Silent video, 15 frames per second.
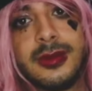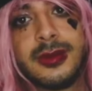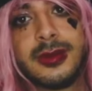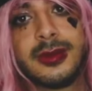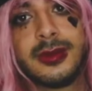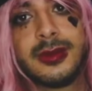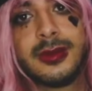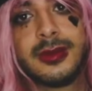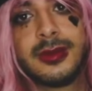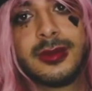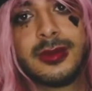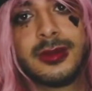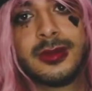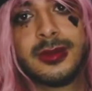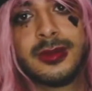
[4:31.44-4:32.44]

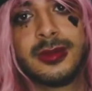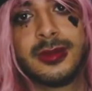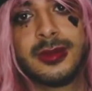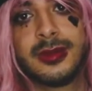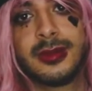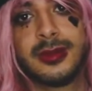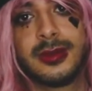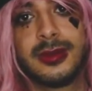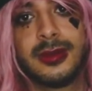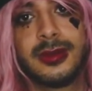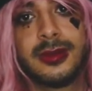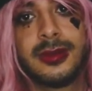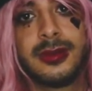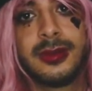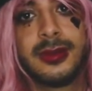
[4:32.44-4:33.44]

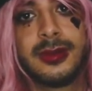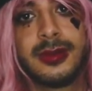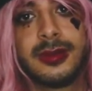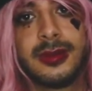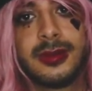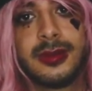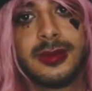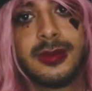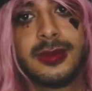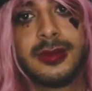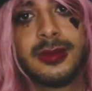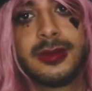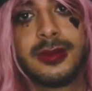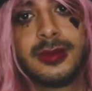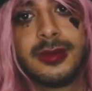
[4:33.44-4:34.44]

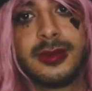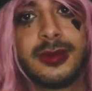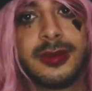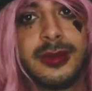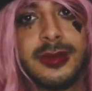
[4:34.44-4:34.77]
(not speaking)